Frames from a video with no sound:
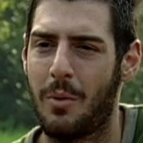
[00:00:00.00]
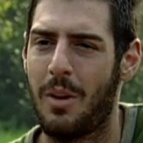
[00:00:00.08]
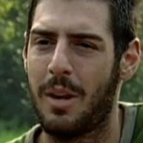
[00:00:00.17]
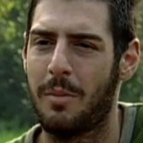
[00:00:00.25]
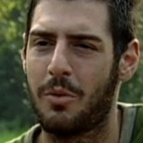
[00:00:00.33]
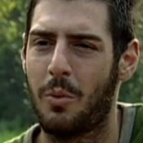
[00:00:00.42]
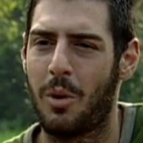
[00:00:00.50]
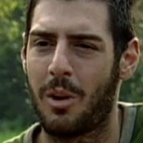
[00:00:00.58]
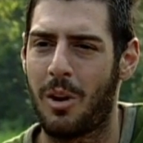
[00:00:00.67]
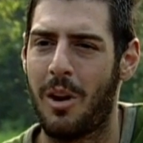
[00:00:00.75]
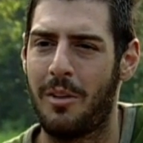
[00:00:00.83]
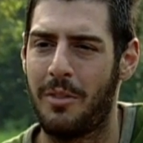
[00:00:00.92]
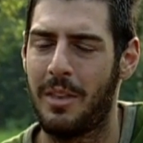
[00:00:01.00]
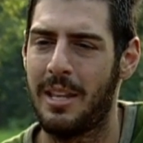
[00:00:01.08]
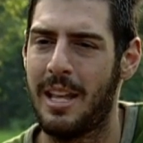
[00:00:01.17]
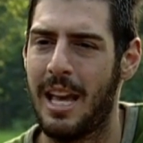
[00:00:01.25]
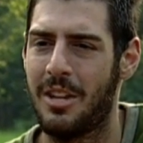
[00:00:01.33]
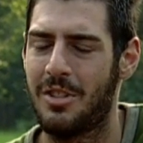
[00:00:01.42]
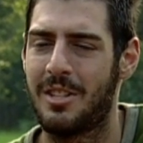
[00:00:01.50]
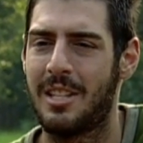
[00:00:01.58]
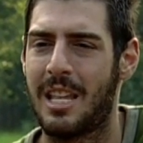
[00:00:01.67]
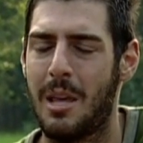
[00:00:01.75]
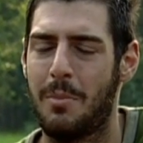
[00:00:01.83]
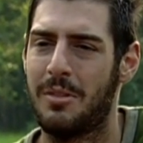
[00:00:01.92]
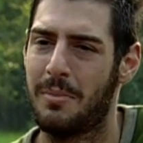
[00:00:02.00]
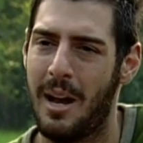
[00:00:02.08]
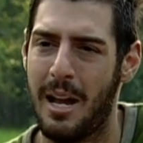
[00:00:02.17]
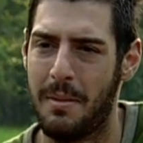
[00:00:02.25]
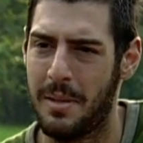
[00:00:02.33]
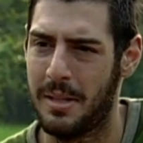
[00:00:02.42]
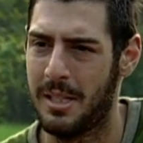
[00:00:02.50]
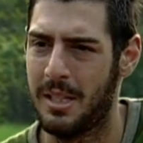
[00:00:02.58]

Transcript: want him to work on for the day, just to keep his mind busy